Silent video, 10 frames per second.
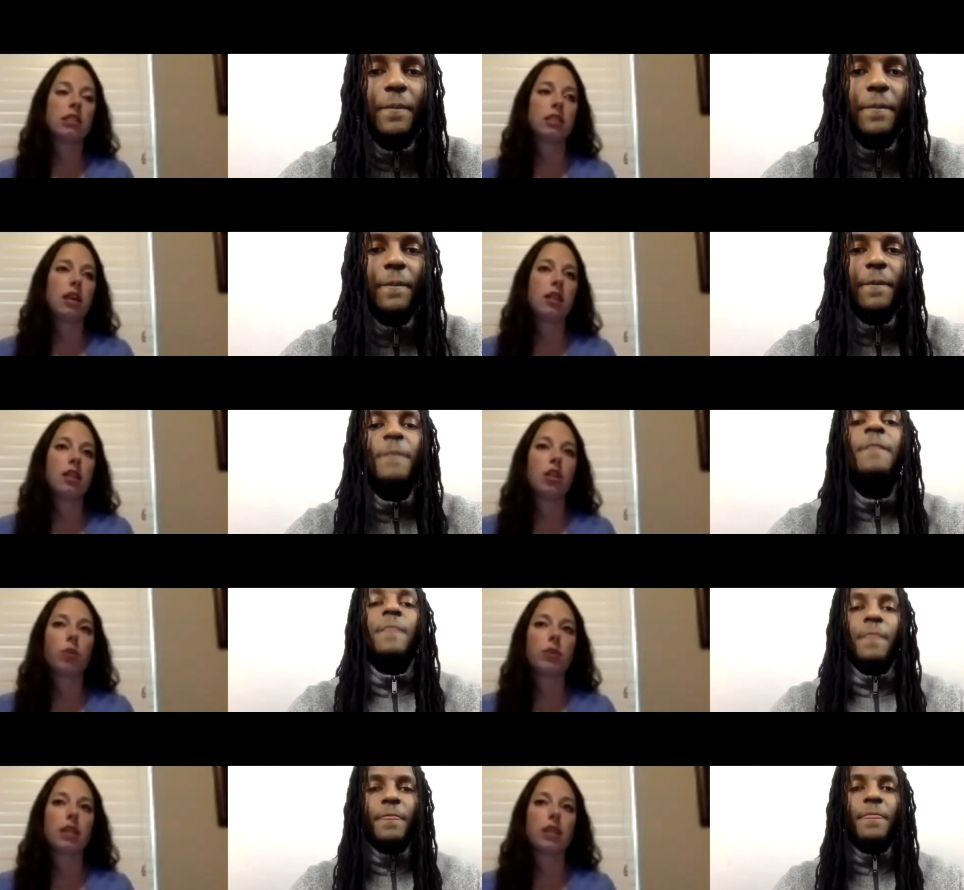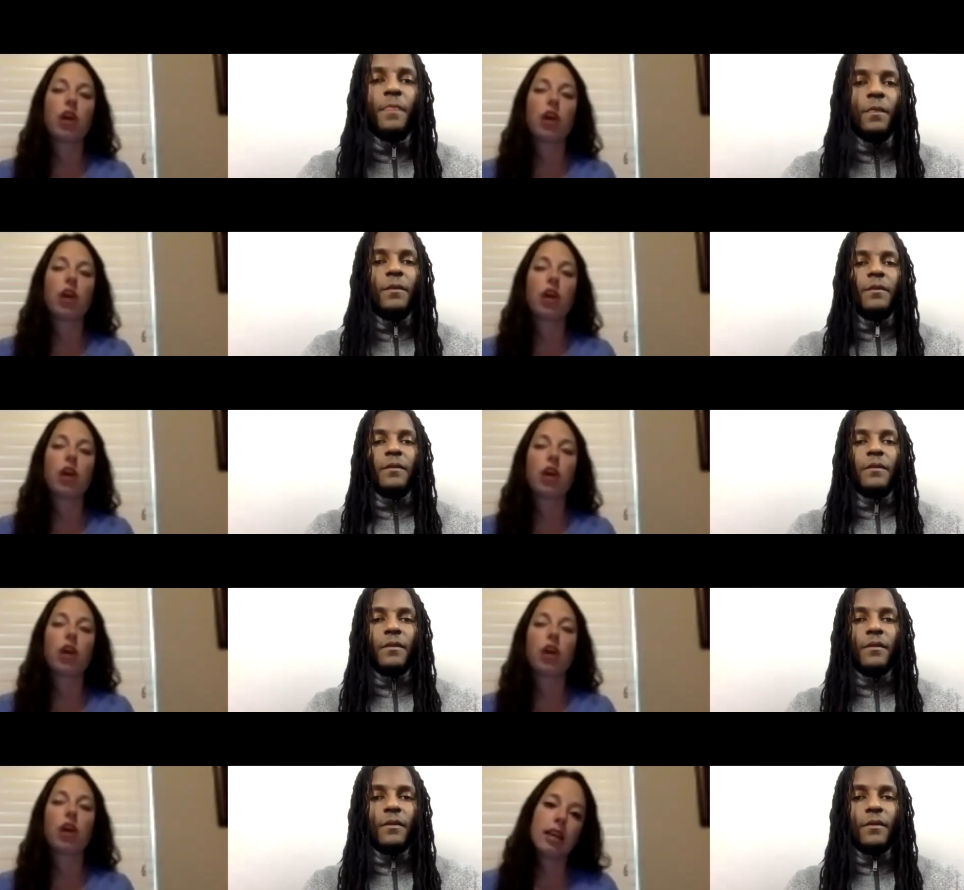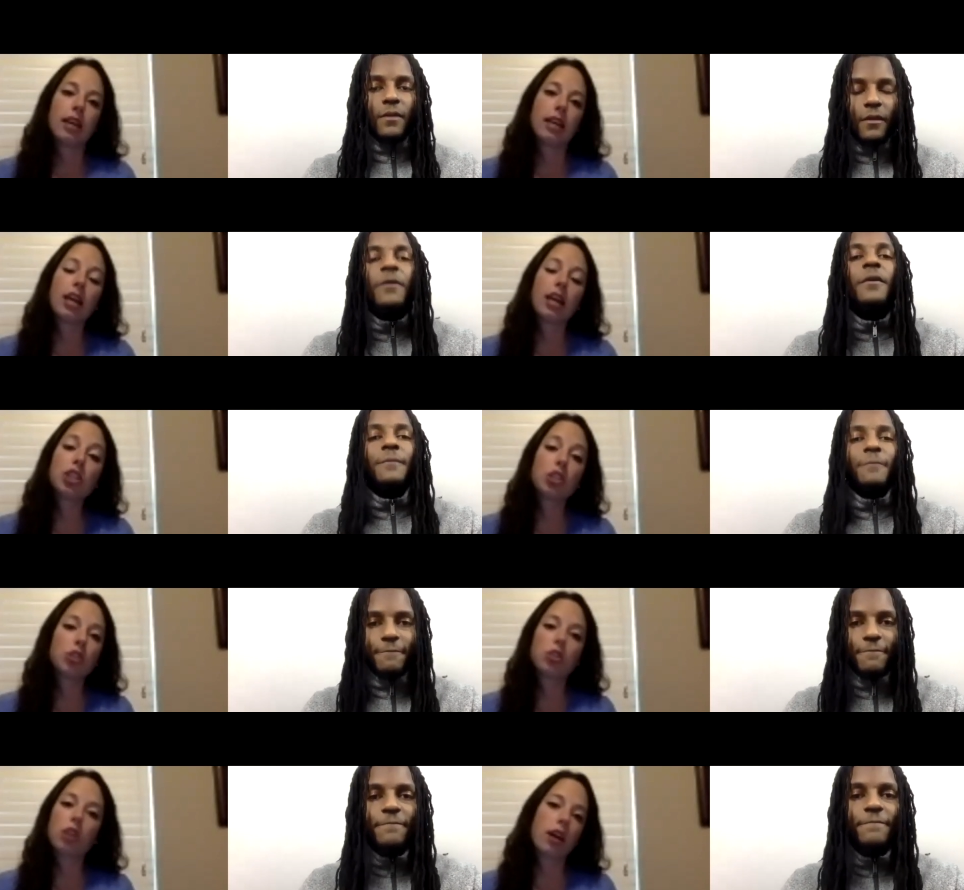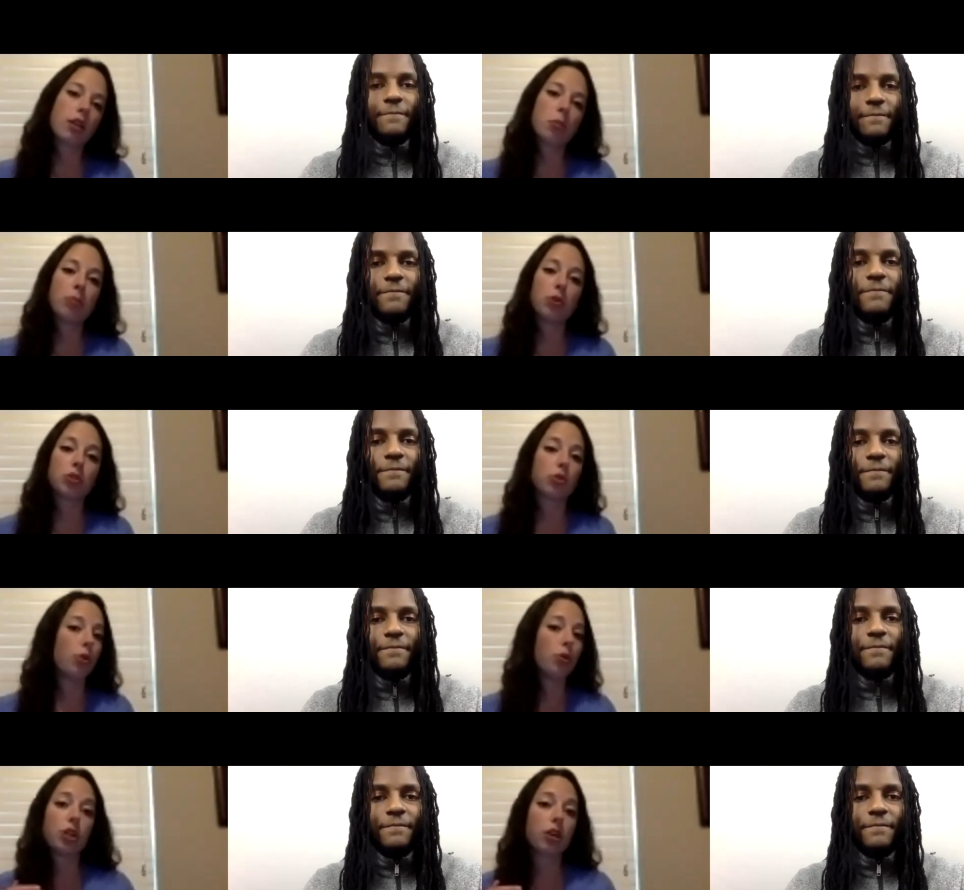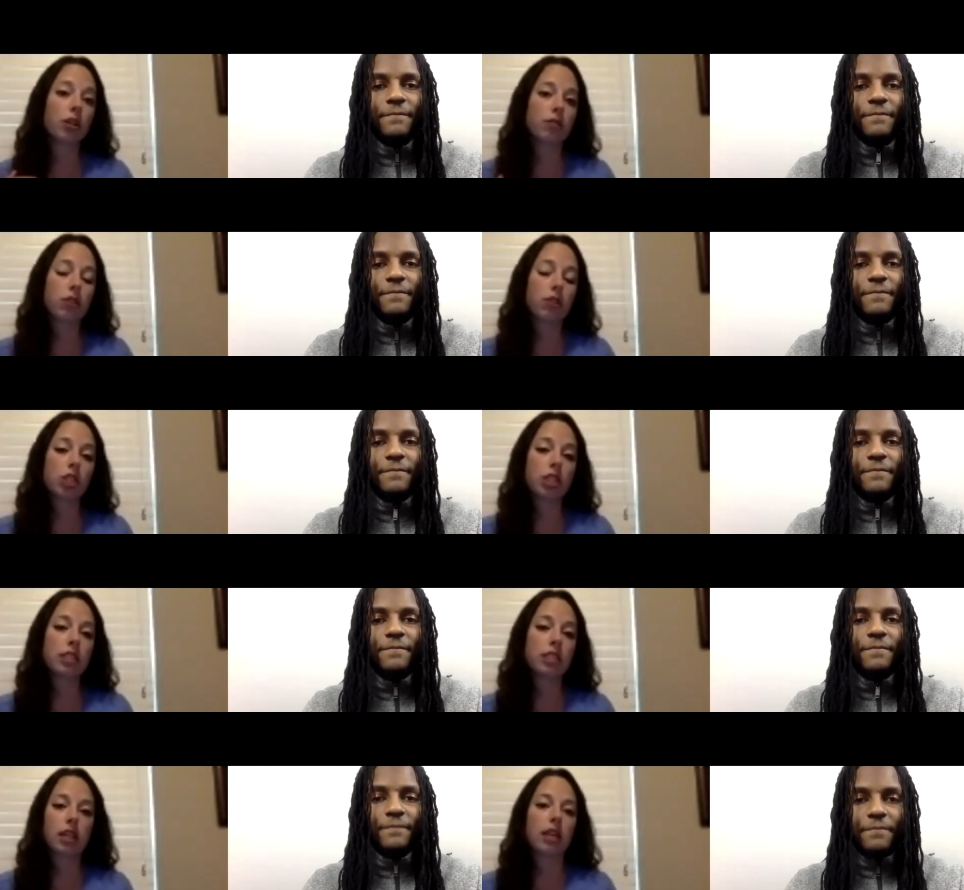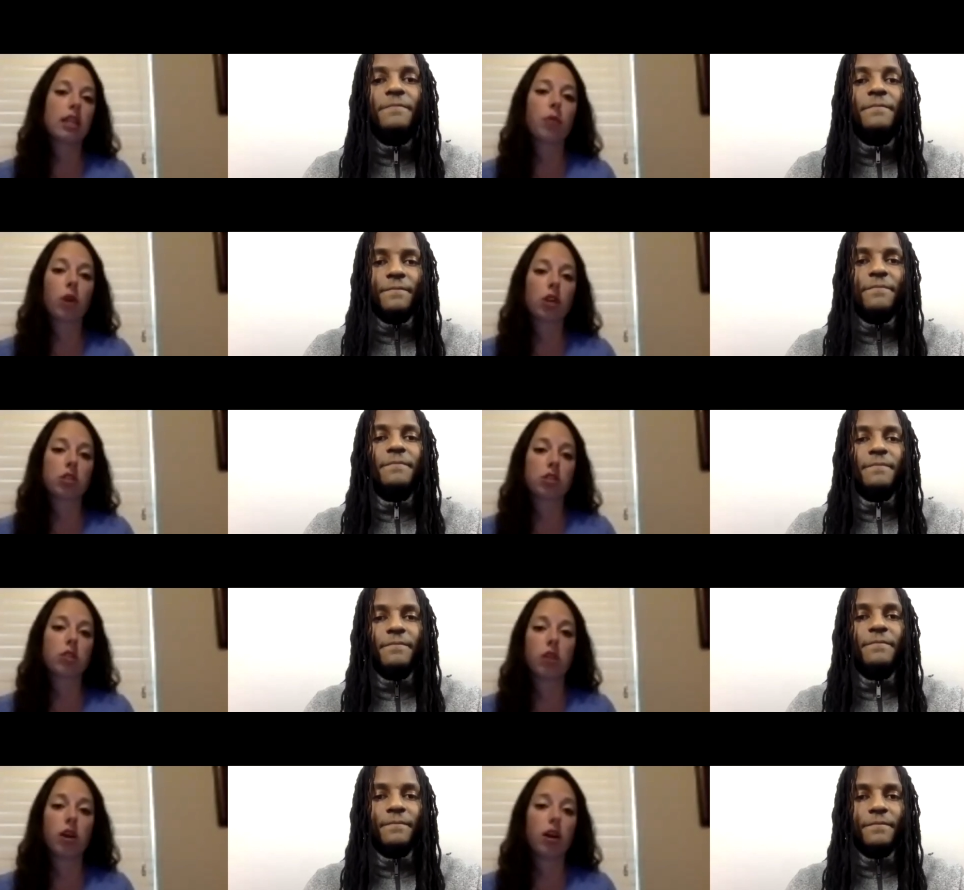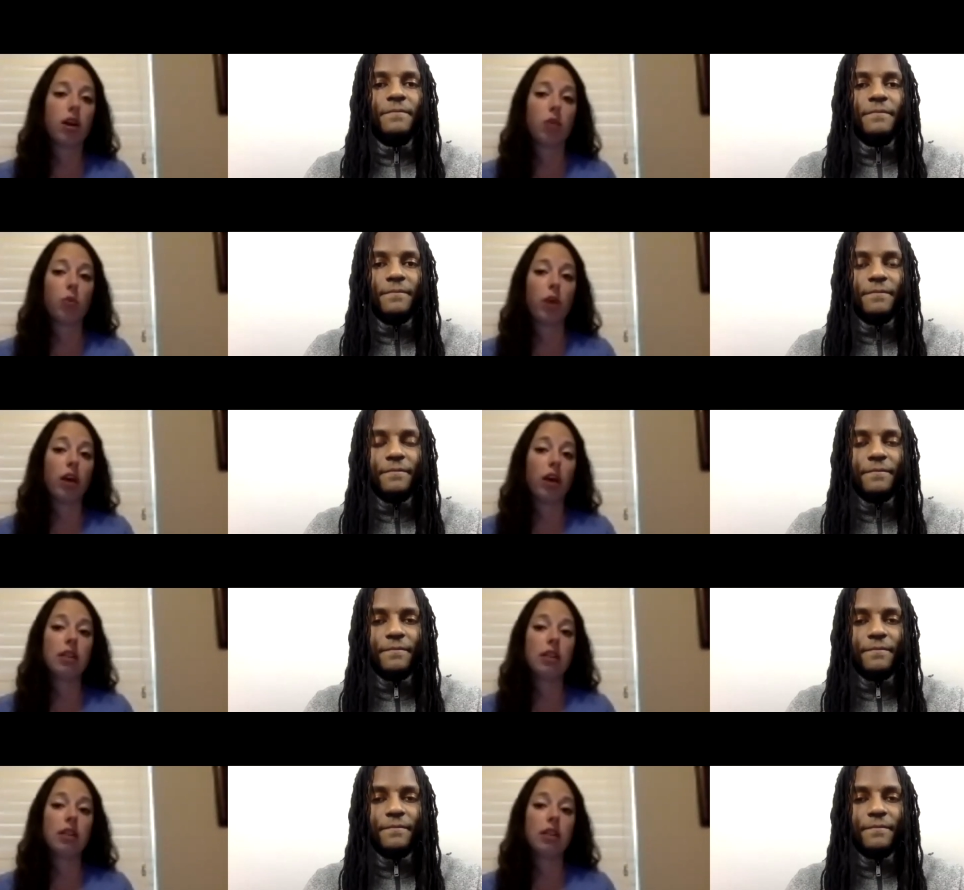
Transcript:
Speaker 1: and then there was like Crack the Dat, and I just used other people's older versions. I think they worked uh, well.